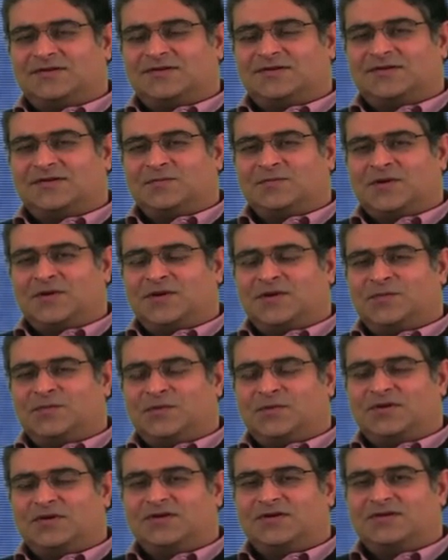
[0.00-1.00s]
in my
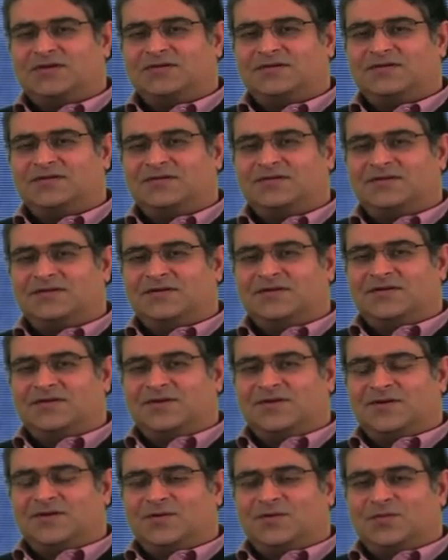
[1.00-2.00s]
opinion,
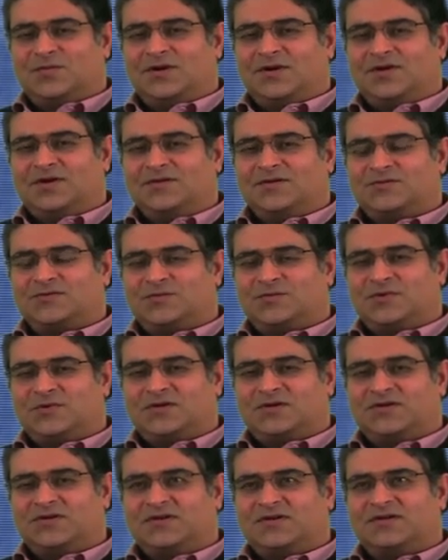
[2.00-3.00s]
one needs to be a
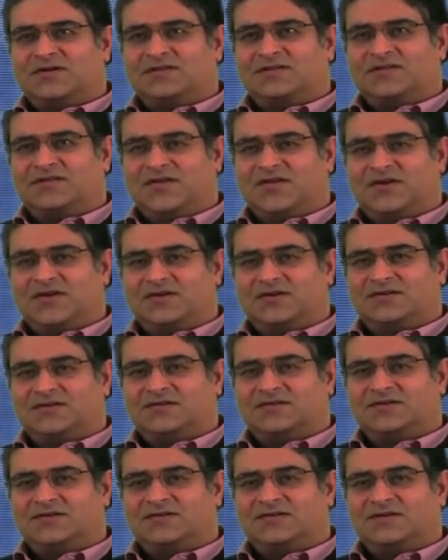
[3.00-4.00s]
critical thinker,
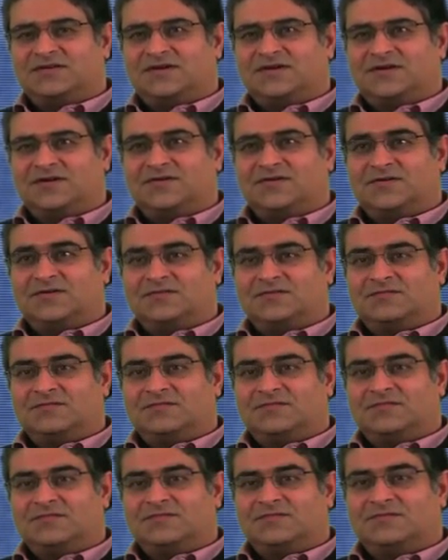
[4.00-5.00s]
a
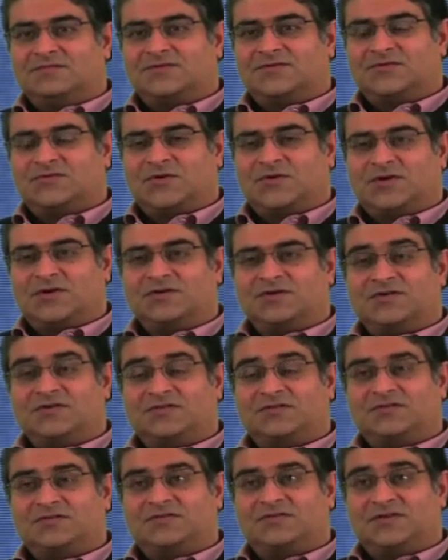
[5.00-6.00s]
strong
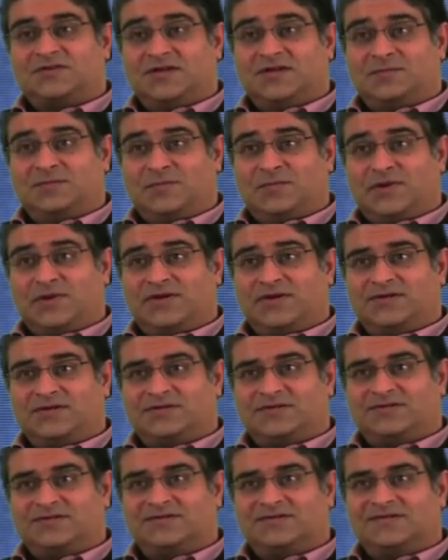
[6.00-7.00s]
team
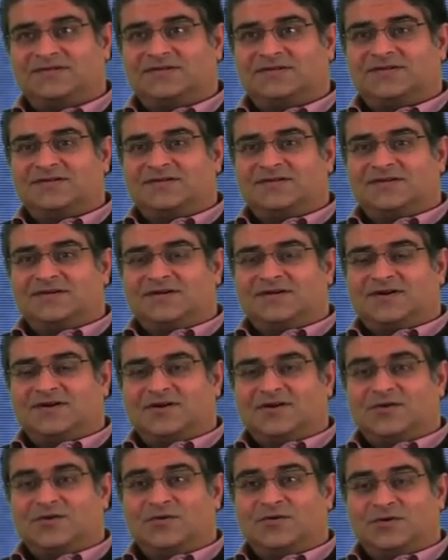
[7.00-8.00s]
player,
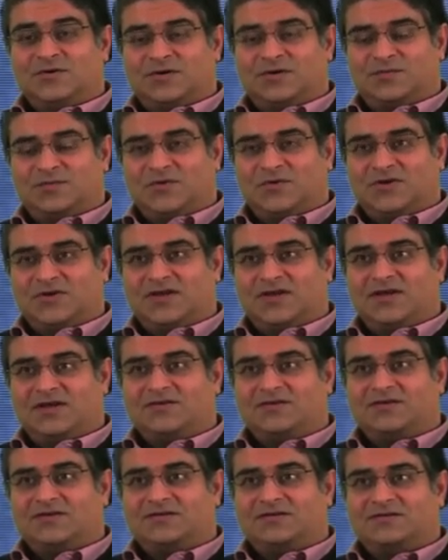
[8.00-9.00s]
a good
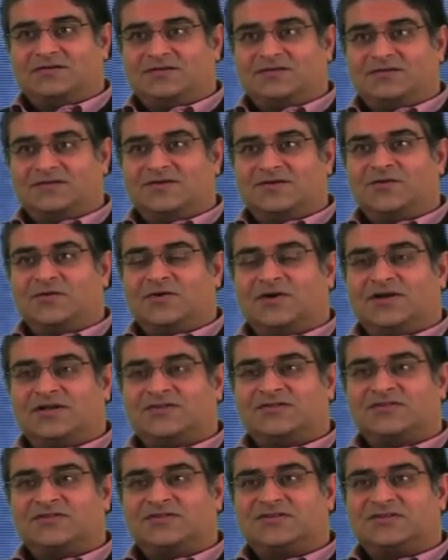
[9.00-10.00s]
communicator, a good
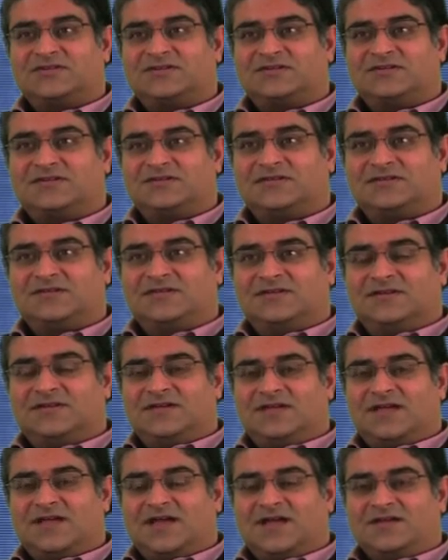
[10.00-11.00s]
listener,
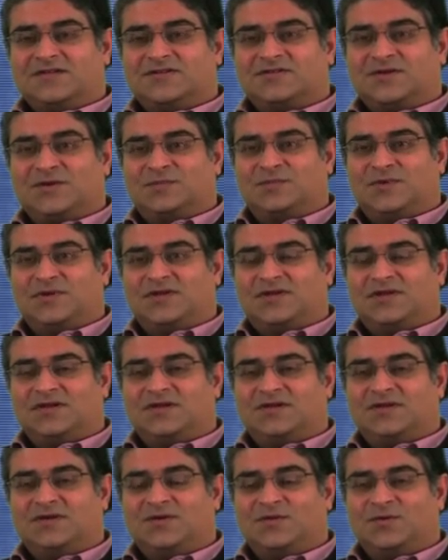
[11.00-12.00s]
and
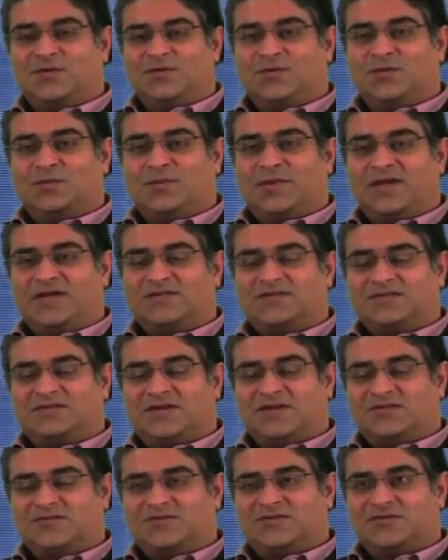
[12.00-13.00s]
somebody who pays
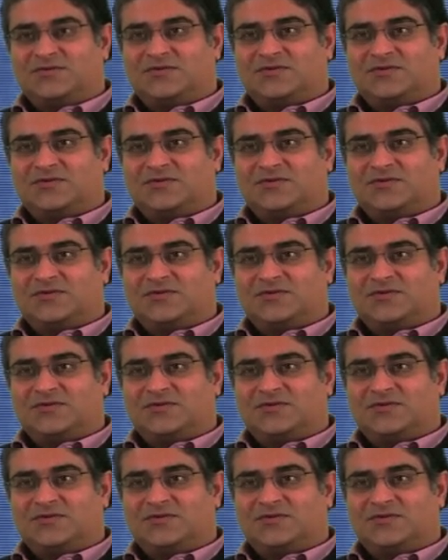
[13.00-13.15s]
attention to